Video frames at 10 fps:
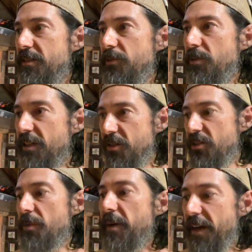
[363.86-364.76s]

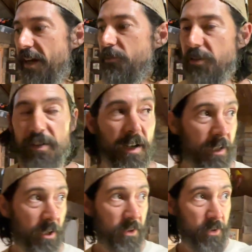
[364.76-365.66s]
relationship I have with it.
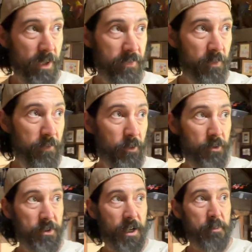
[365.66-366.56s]
I also have a
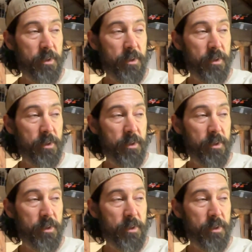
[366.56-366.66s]
full-time